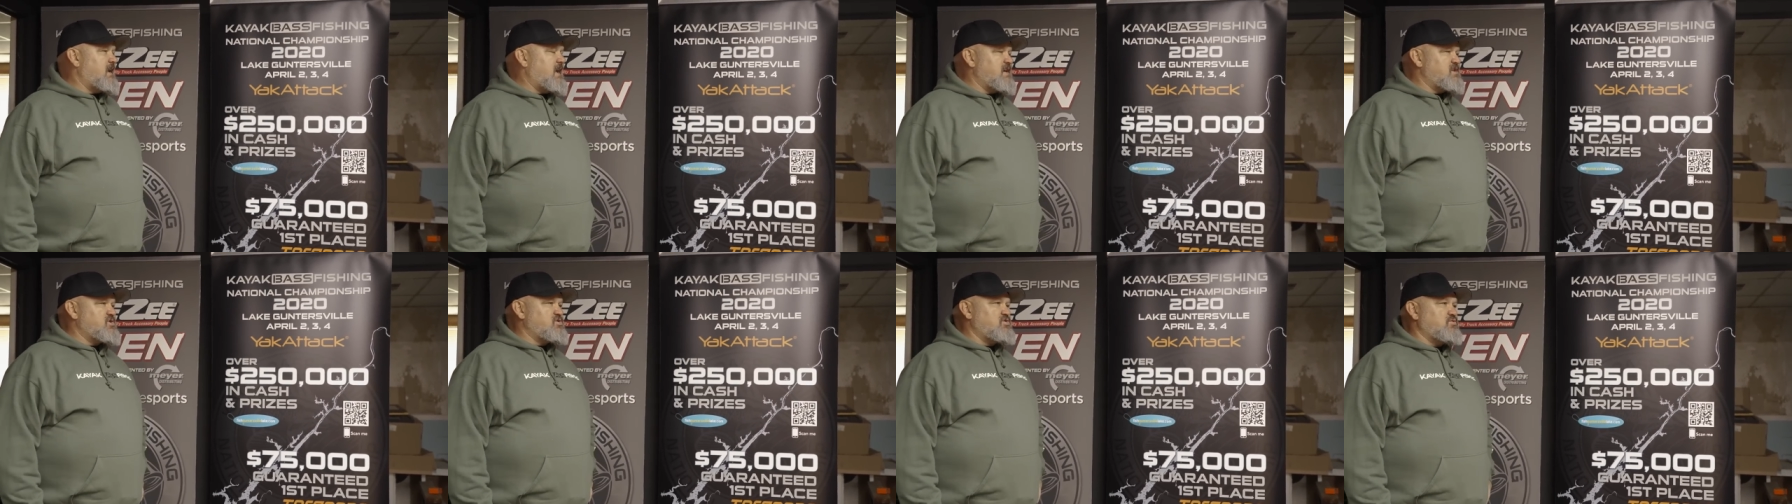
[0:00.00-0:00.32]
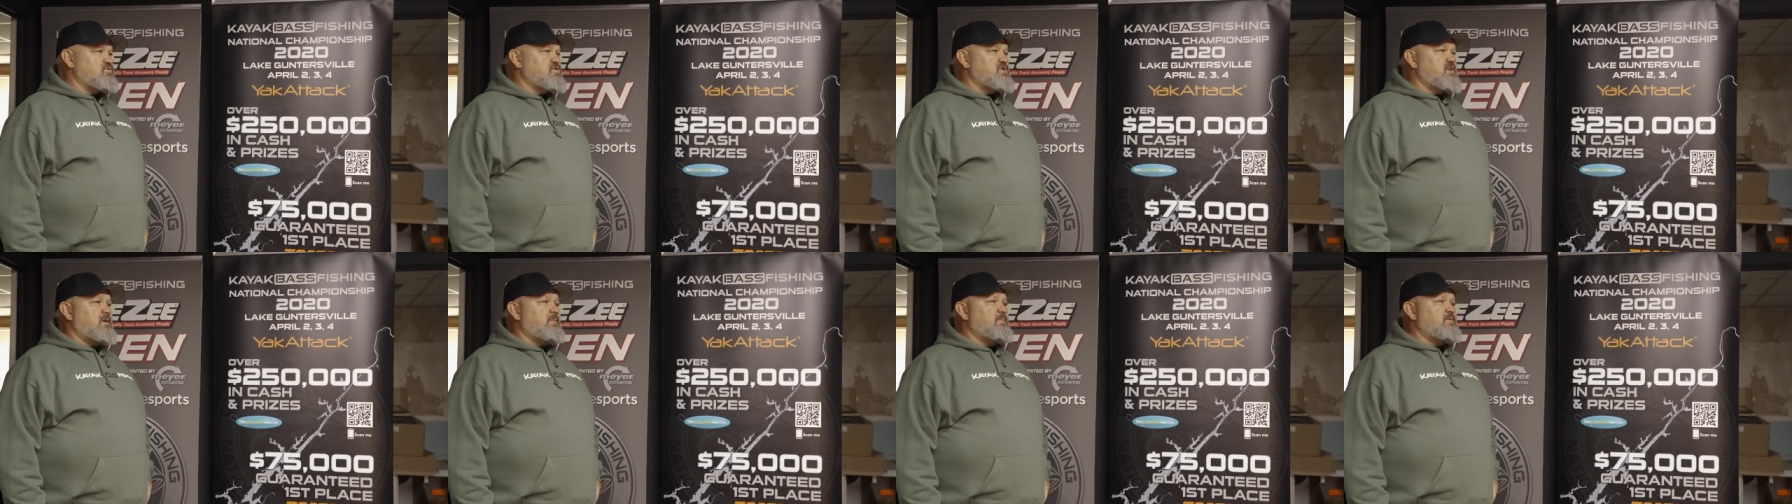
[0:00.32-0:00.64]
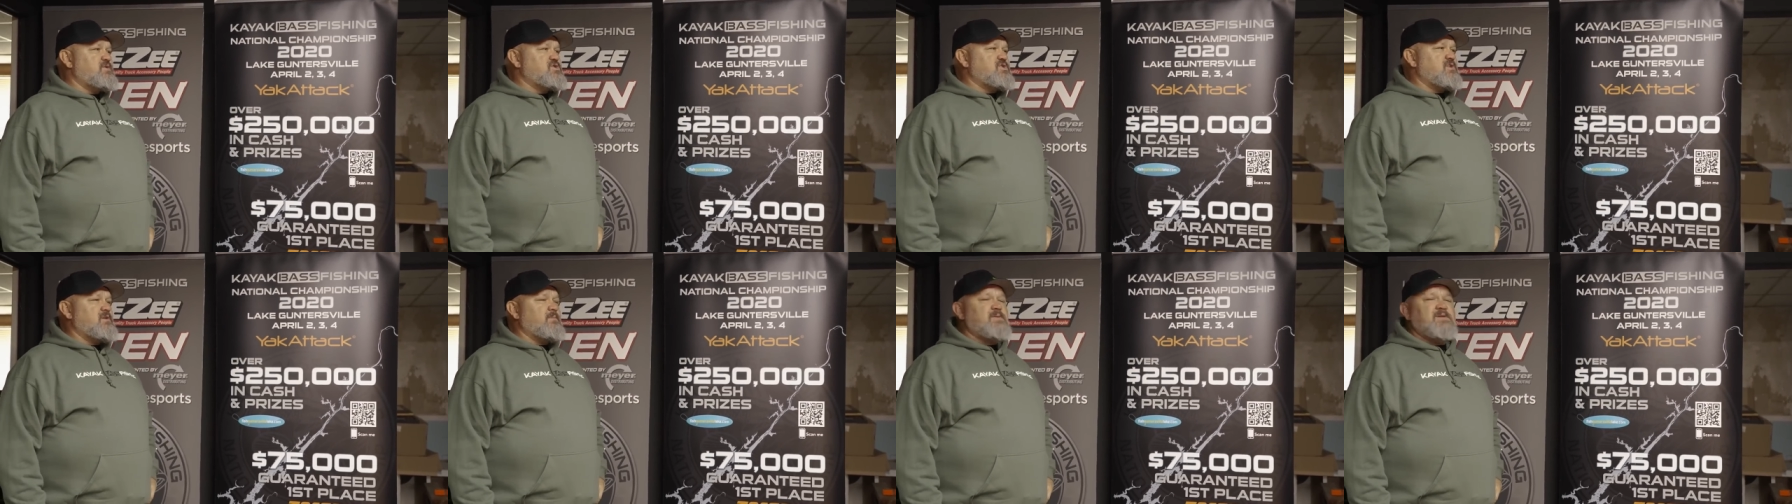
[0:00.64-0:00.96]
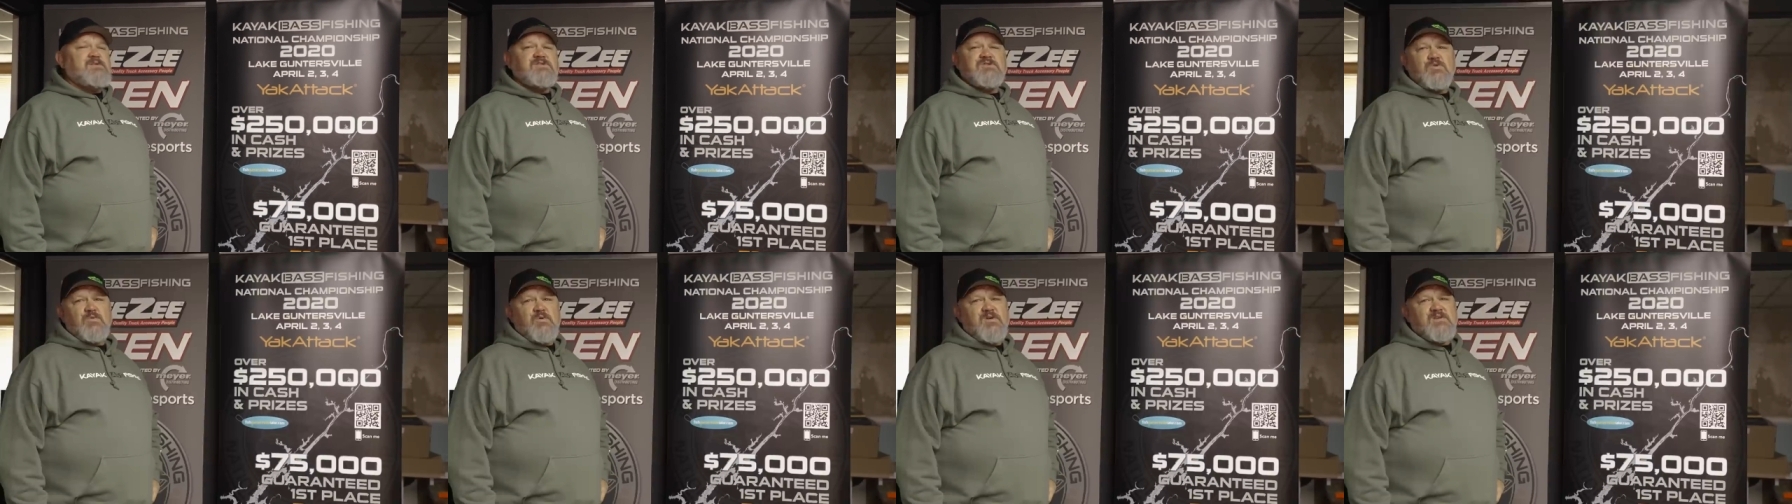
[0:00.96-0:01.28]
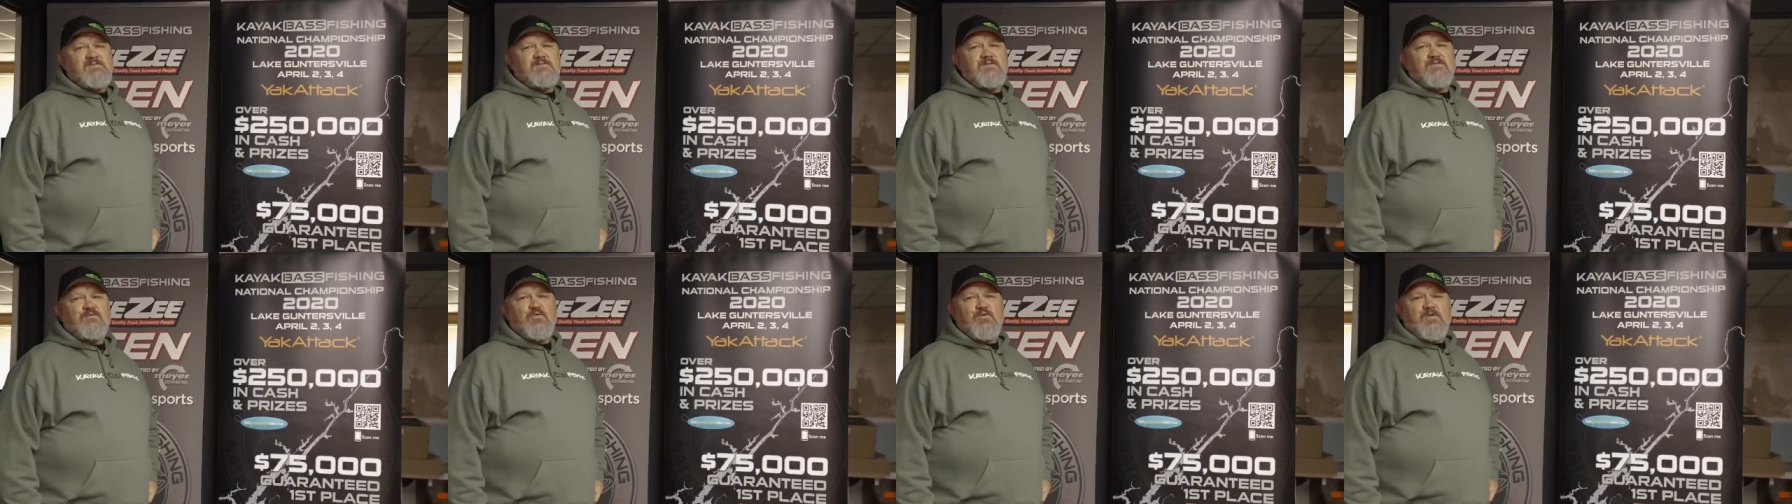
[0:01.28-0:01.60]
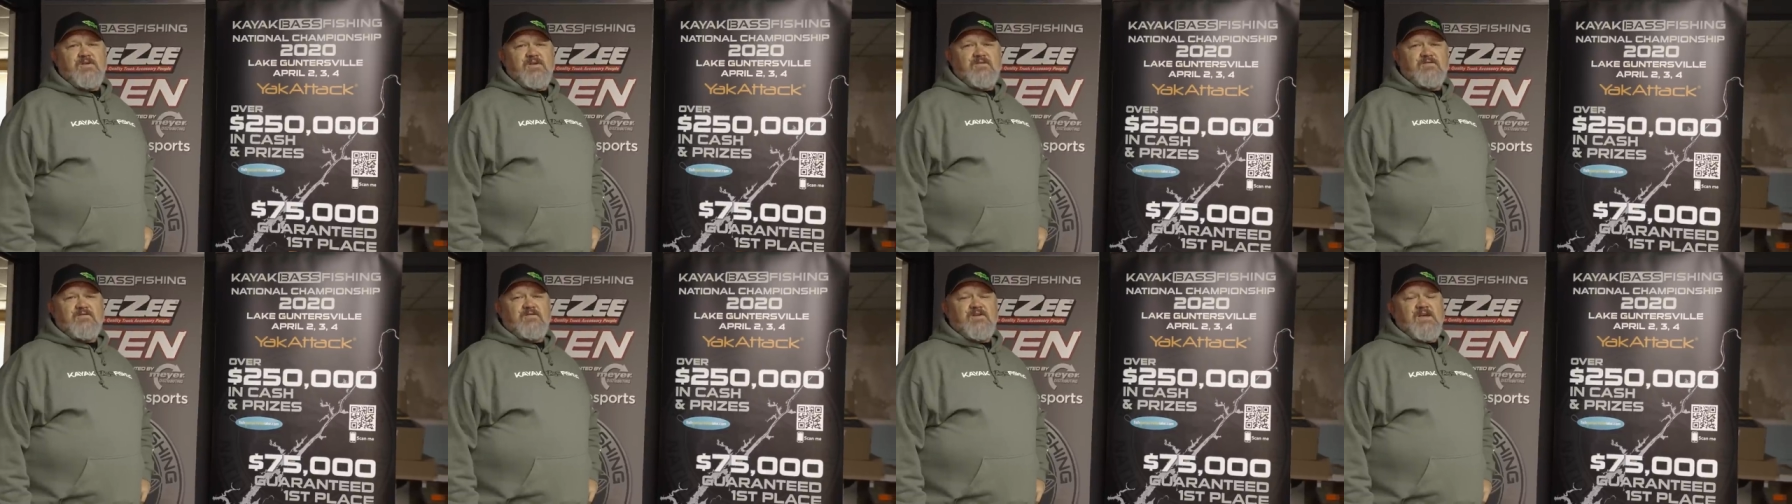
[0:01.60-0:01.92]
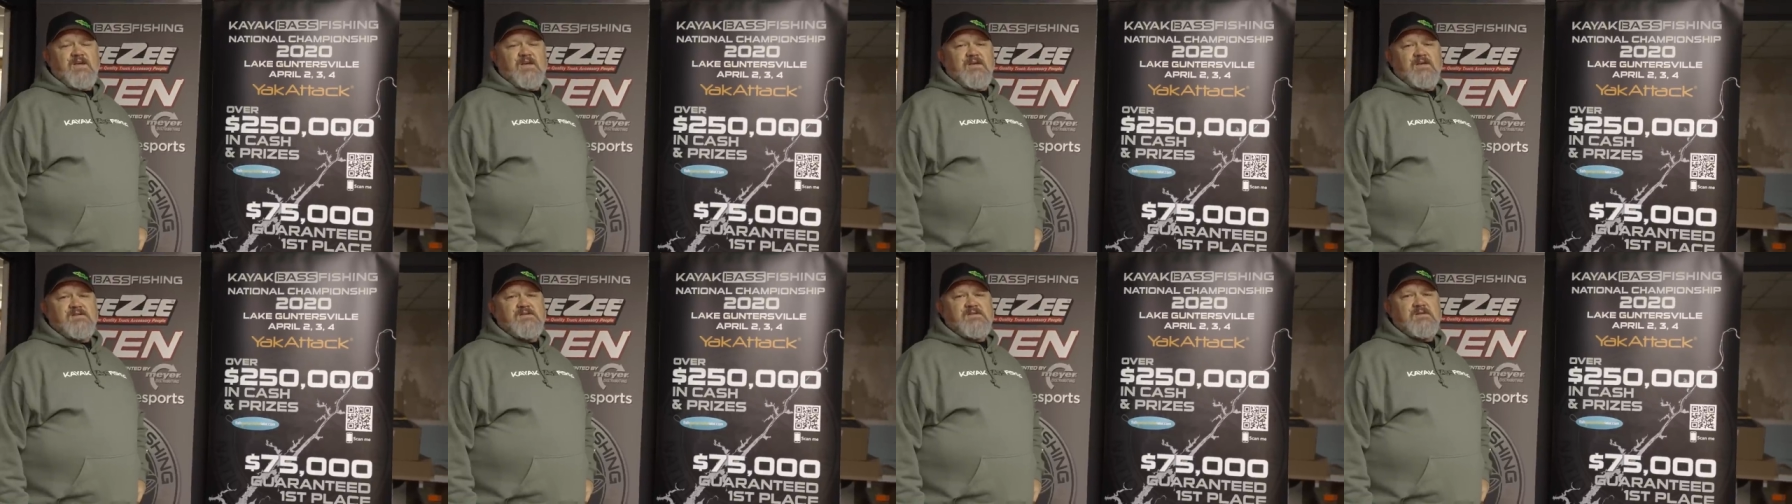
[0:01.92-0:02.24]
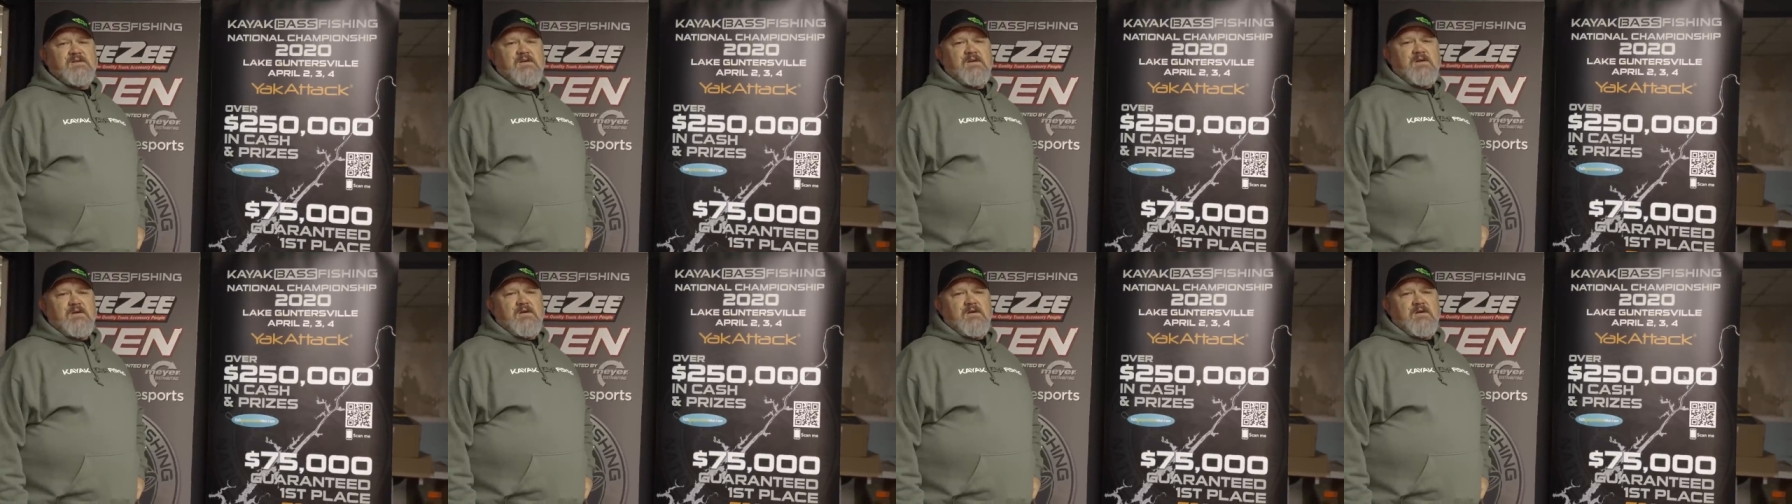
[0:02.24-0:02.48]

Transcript: national championship. And two weeks before the event,